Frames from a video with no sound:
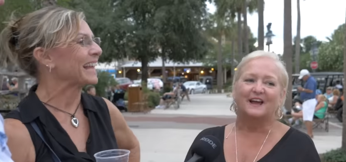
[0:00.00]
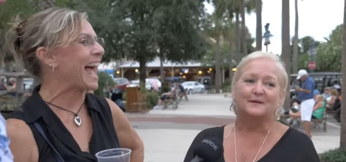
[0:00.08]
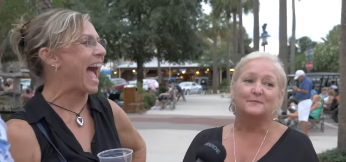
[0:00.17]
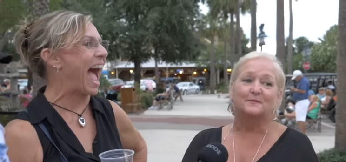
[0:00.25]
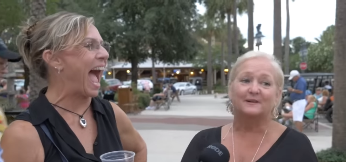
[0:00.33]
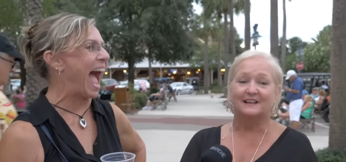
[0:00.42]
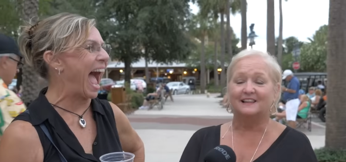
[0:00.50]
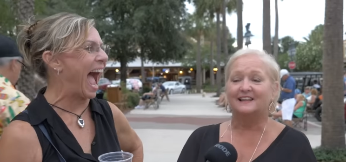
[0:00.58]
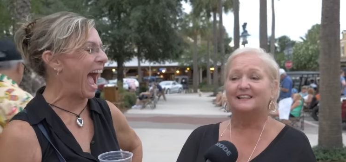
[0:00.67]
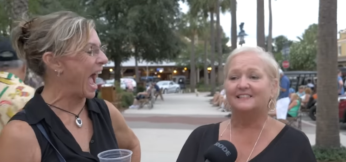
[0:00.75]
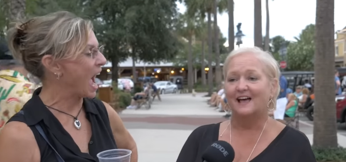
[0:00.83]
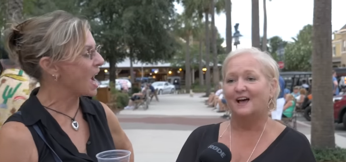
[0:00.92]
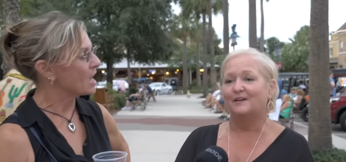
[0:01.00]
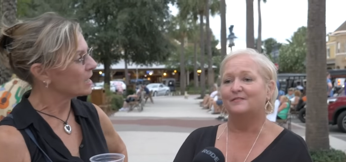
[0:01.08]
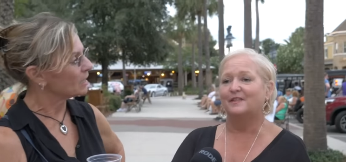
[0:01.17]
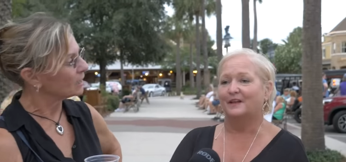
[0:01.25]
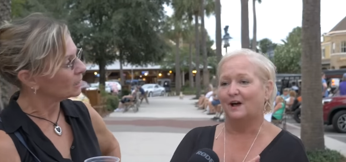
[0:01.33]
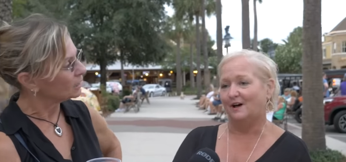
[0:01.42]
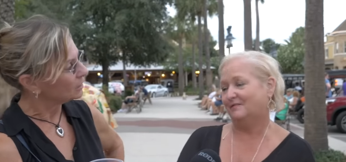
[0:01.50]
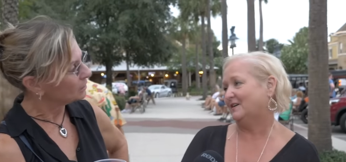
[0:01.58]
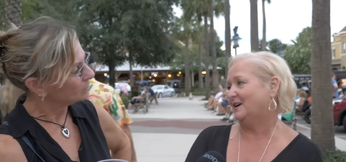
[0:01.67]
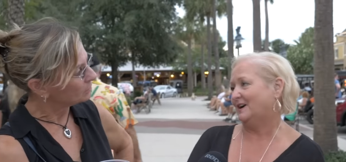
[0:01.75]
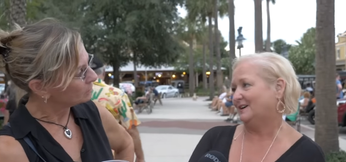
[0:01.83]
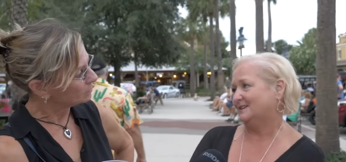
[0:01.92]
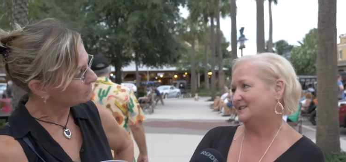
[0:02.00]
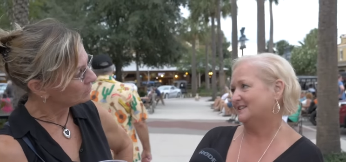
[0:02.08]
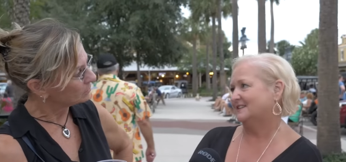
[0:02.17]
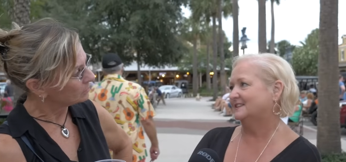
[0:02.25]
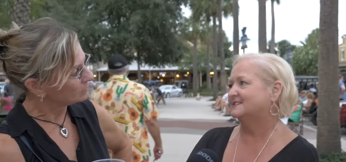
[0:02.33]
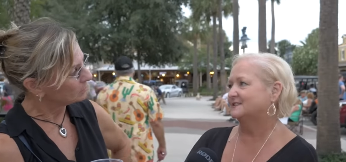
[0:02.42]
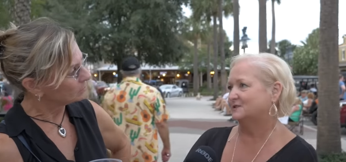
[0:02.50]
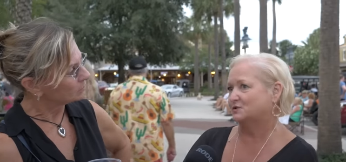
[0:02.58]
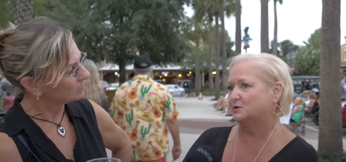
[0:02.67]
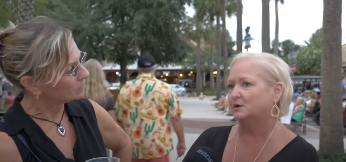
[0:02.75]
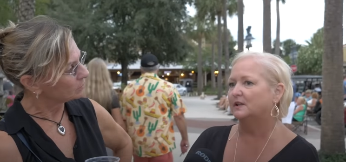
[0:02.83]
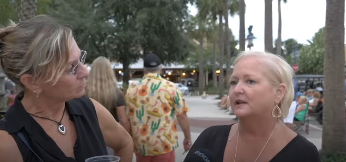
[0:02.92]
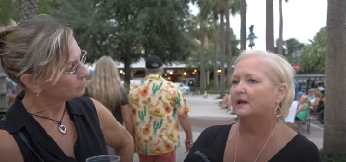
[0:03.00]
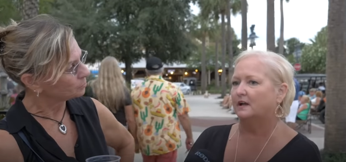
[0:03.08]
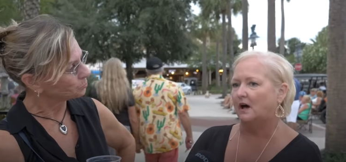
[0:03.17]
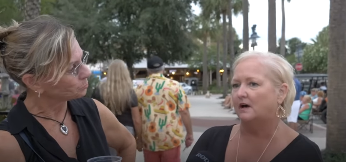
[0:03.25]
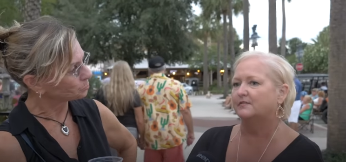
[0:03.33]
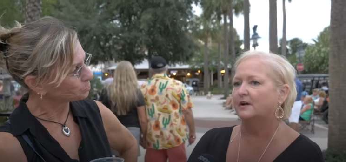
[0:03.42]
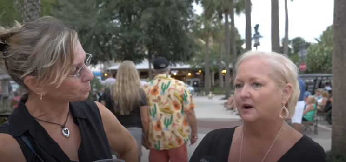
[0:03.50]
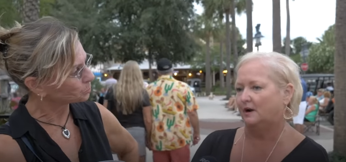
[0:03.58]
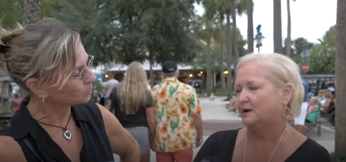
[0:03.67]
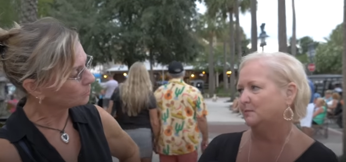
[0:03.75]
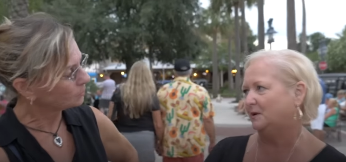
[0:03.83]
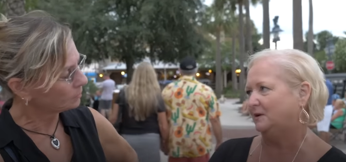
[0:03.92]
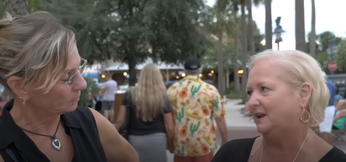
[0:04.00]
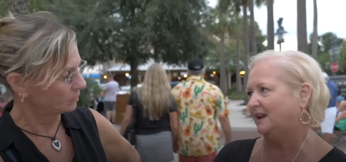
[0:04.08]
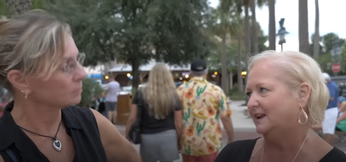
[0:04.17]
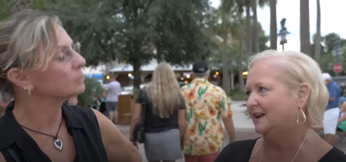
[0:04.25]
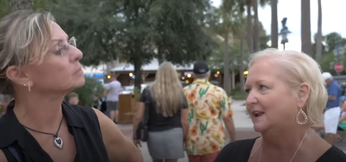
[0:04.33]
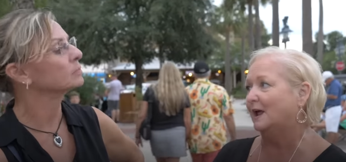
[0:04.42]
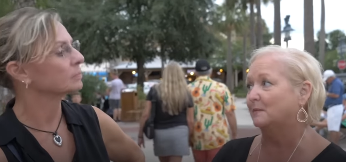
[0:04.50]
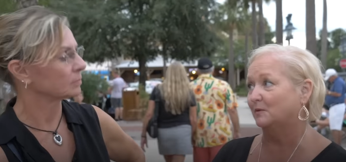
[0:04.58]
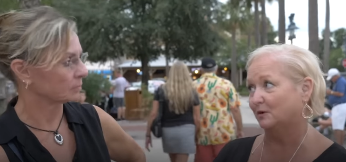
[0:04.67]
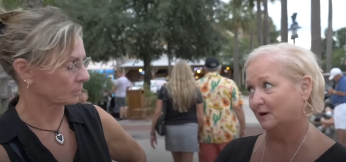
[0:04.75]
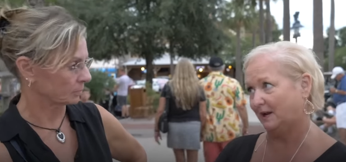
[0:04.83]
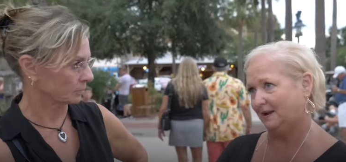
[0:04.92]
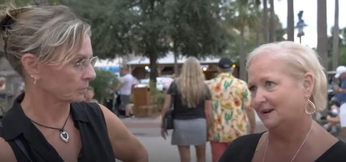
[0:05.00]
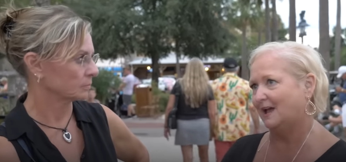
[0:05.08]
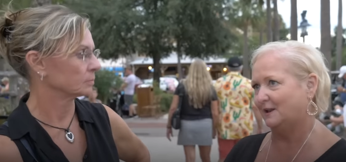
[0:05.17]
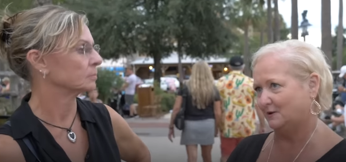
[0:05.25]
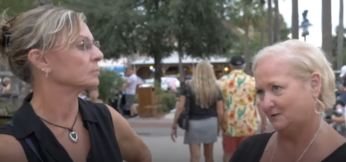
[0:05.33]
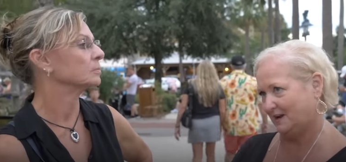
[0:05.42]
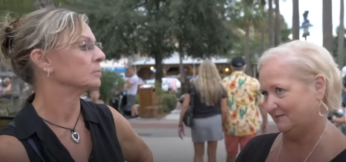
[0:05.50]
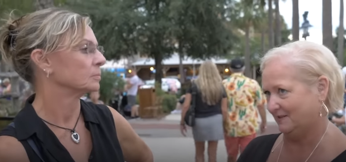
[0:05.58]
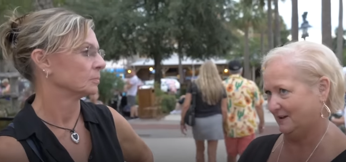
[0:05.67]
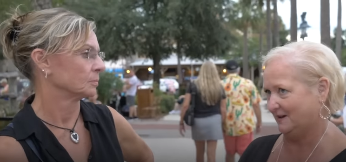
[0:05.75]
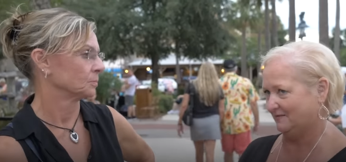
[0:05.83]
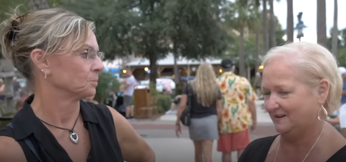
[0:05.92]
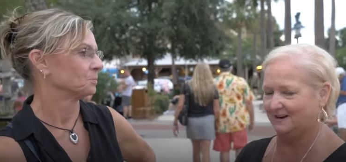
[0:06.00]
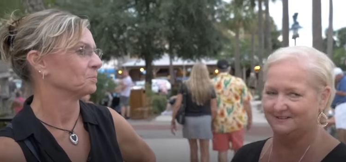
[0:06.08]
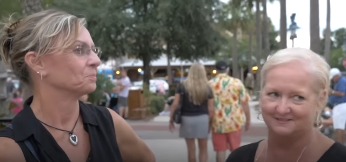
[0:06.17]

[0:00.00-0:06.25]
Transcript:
Speaker 1: I really love the golf carts. This is truly yeah. a golf cart community, and I'm learning how to drive the golf cart.